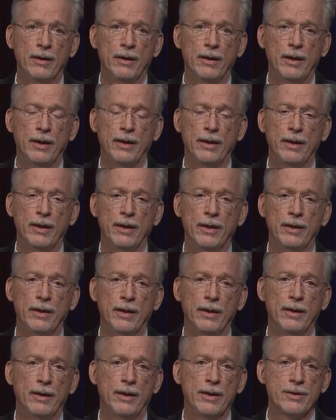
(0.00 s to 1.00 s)
And, and,
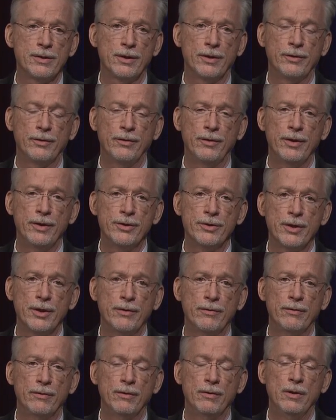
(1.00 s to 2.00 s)
and as Attorney
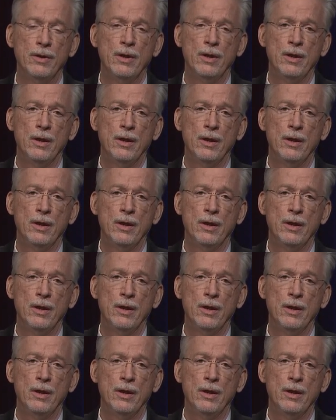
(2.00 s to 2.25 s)
General,